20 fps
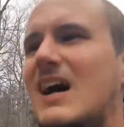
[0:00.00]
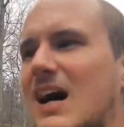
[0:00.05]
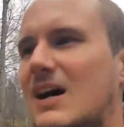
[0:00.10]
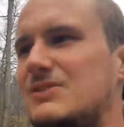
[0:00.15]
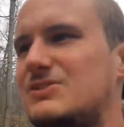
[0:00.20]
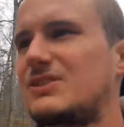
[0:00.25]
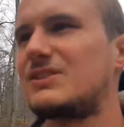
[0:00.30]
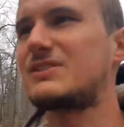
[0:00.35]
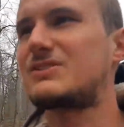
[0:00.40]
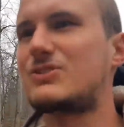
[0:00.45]
I
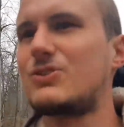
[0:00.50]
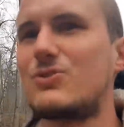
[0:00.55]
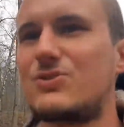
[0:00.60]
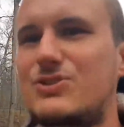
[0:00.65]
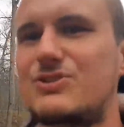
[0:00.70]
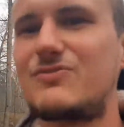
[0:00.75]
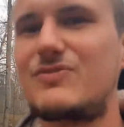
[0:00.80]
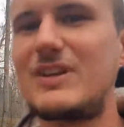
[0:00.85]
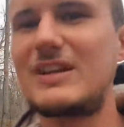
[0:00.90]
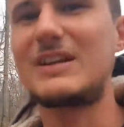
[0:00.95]
was going to
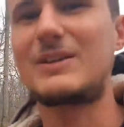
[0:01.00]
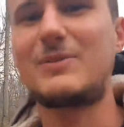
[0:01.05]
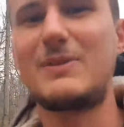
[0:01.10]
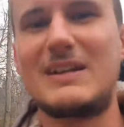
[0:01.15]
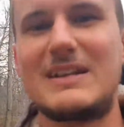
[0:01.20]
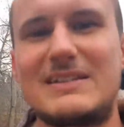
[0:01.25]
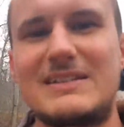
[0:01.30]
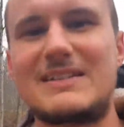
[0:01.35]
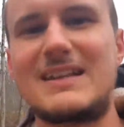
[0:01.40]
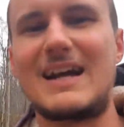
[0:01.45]
talk to you really
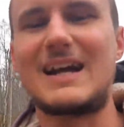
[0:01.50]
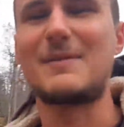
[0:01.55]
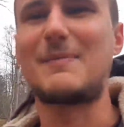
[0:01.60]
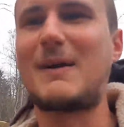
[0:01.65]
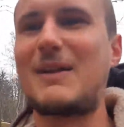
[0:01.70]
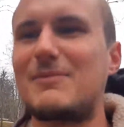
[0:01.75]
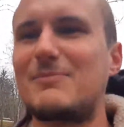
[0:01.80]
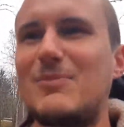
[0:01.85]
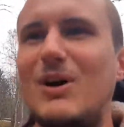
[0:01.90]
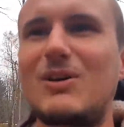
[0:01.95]
quickly today
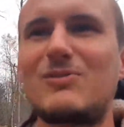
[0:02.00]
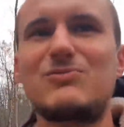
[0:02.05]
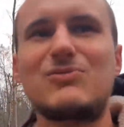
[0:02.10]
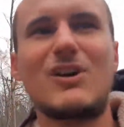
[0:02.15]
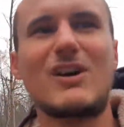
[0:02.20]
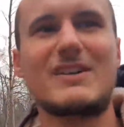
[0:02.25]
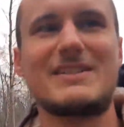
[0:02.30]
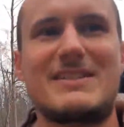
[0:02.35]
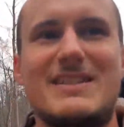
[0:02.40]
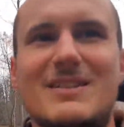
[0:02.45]
about my
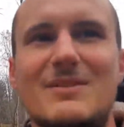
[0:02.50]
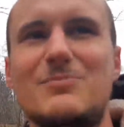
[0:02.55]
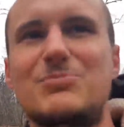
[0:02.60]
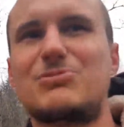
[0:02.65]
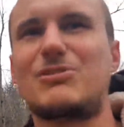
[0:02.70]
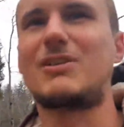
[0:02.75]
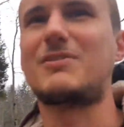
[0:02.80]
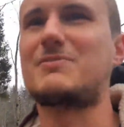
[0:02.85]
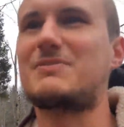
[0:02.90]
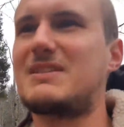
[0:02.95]
writing
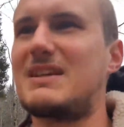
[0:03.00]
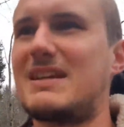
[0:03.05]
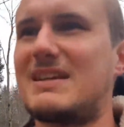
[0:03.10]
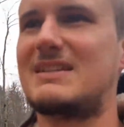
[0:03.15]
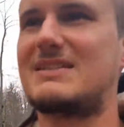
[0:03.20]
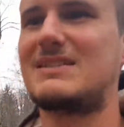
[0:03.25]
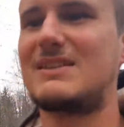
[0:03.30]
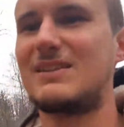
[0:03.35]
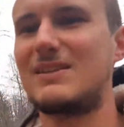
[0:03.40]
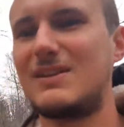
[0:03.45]

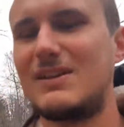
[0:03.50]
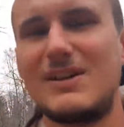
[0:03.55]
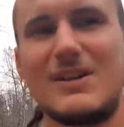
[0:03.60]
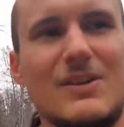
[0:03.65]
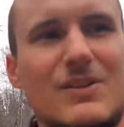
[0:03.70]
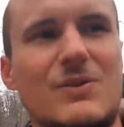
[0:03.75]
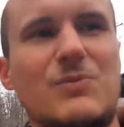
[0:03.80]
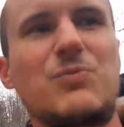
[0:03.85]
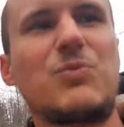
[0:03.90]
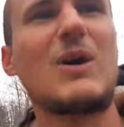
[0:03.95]
process,
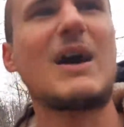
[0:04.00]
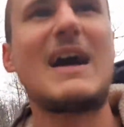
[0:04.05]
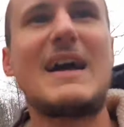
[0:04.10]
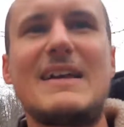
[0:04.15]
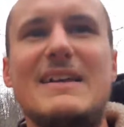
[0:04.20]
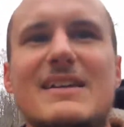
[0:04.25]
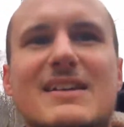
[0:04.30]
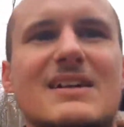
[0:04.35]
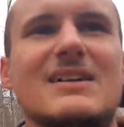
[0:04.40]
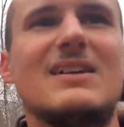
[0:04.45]
the
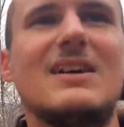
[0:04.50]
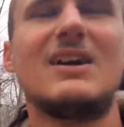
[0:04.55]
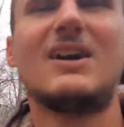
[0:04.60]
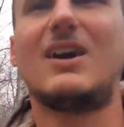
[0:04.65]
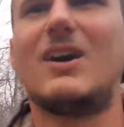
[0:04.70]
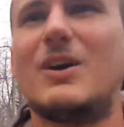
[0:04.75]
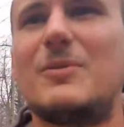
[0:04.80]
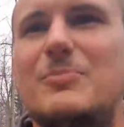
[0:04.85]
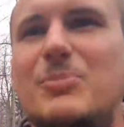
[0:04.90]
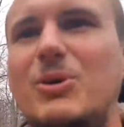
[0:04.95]
way
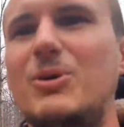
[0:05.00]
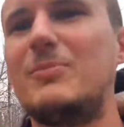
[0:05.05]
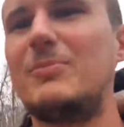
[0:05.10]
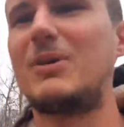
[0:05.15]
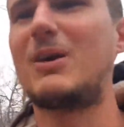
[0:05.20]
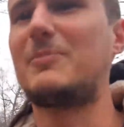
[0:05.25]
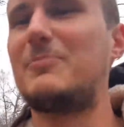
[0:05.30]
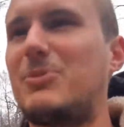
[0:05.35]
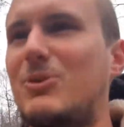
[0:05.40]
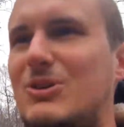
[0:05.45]
I put
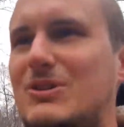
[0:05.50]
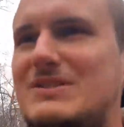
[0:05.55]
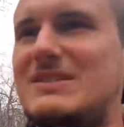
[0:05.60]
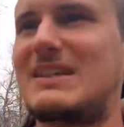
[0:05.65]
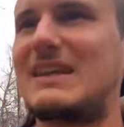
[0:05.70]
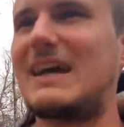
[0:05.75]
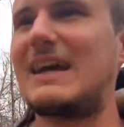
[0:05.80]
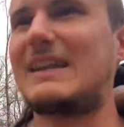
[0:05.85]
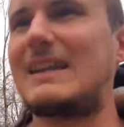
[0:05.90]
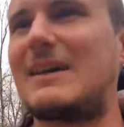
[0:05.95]
my books
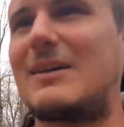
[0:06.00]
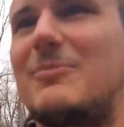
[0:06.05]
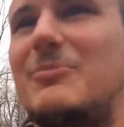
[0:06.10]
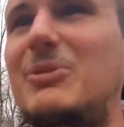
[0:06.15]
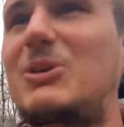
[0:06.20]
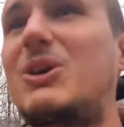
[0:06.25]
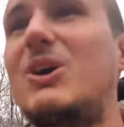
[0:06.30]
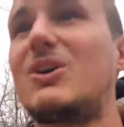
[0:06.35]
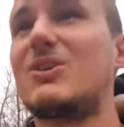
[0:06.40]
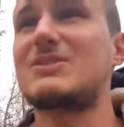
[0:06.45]
together,
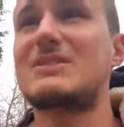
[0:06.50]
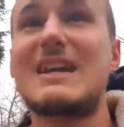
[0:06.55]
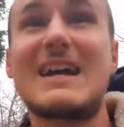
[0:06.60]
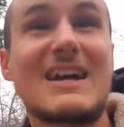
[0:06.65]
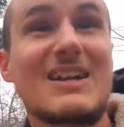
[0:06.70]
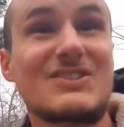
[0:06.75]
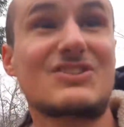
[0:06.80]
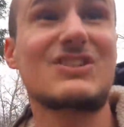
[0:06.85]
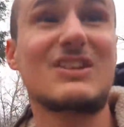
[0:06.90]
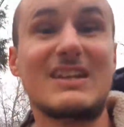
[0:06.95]
because
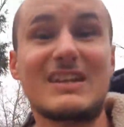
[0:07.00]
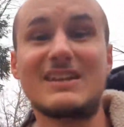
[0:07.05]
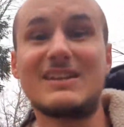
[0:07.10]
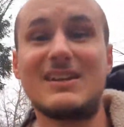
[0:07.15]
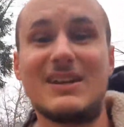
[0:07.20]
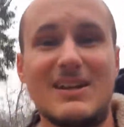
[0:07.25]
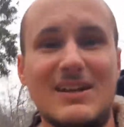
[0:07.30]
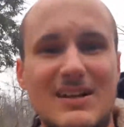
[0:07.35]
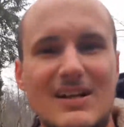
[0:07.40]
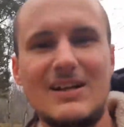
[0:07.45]
actually,
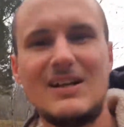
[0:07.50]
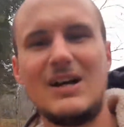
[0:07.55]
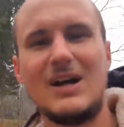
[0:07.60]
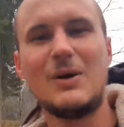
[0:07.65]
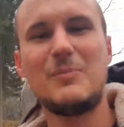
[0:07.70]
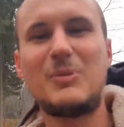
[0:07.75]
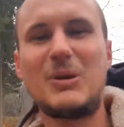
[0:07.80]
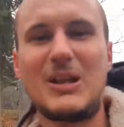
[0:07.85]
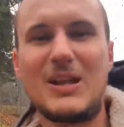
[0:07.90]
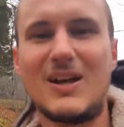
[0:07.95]

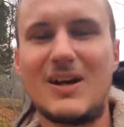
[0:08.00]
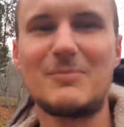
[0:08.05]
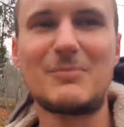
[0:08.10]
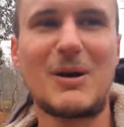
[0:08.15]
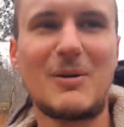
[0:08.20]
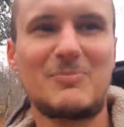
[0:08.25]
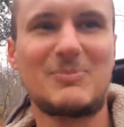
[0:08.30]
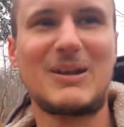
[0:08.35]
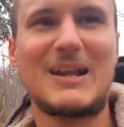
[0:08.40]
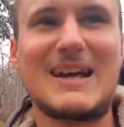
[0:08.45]
a bit like
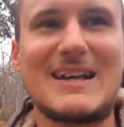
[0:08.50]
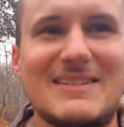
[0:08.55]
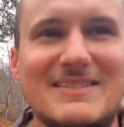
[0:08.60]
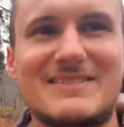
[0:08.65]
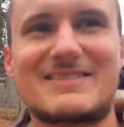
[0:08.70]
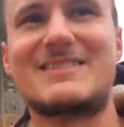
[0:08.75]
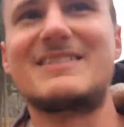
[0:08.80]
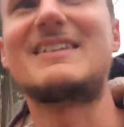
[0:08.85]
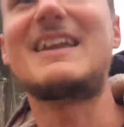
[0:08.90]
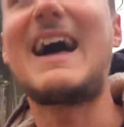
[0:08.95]
my
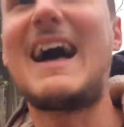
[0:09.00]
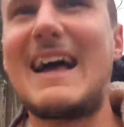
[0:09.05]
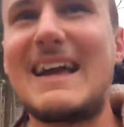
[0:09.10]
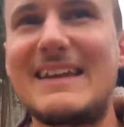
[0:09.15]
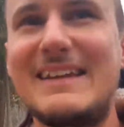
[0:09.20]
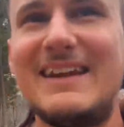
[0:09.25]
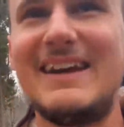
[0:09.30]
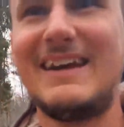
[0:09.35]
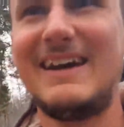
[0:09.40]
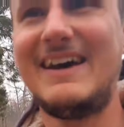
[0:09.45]
plans
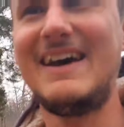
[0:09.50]
today,